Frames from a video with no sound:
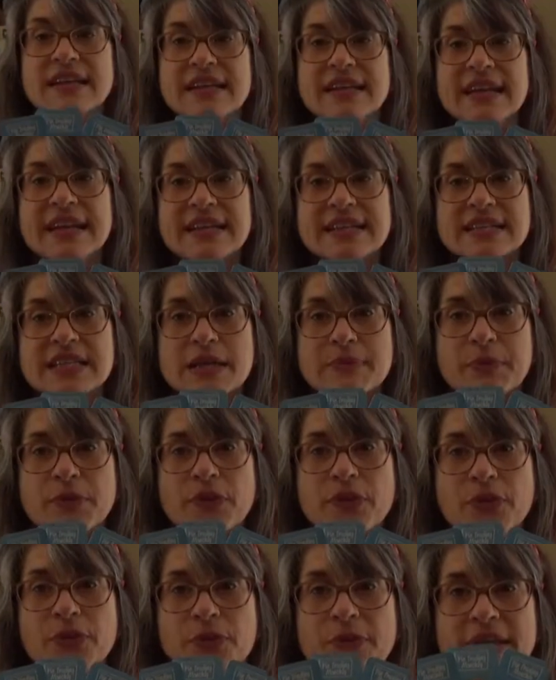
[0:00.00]
Next up are
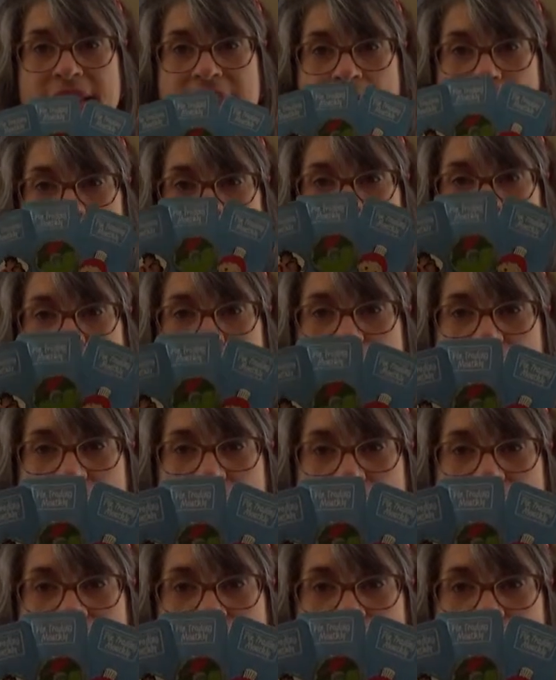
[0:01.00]
the three that will be
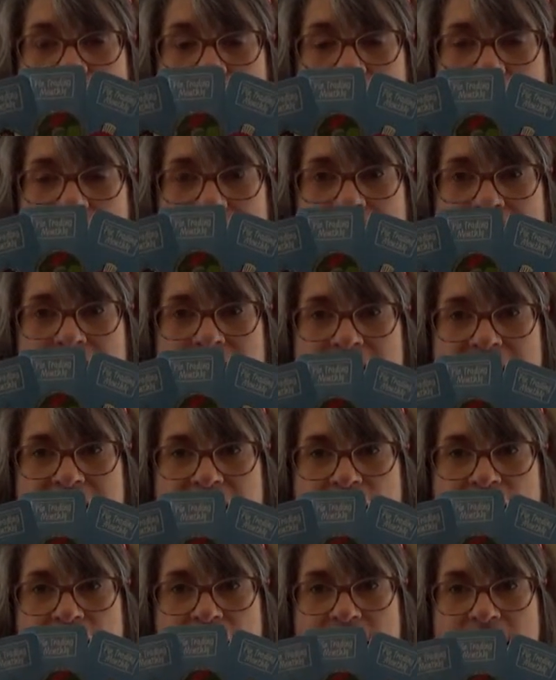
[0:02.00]
joining my daughter's
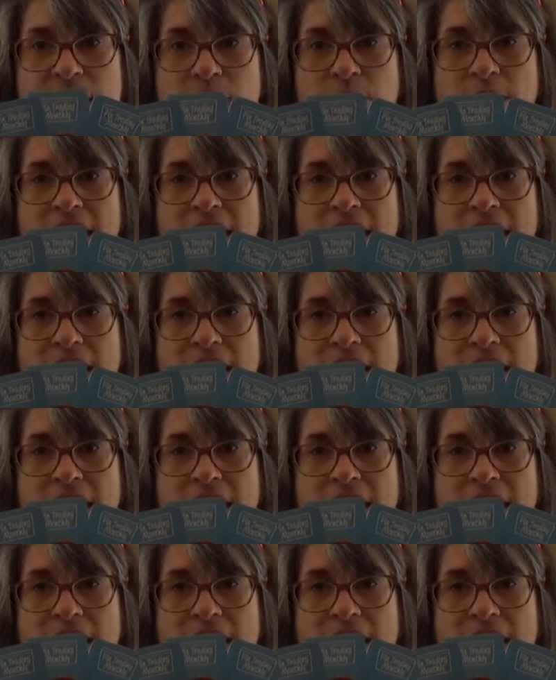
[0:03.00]
collection.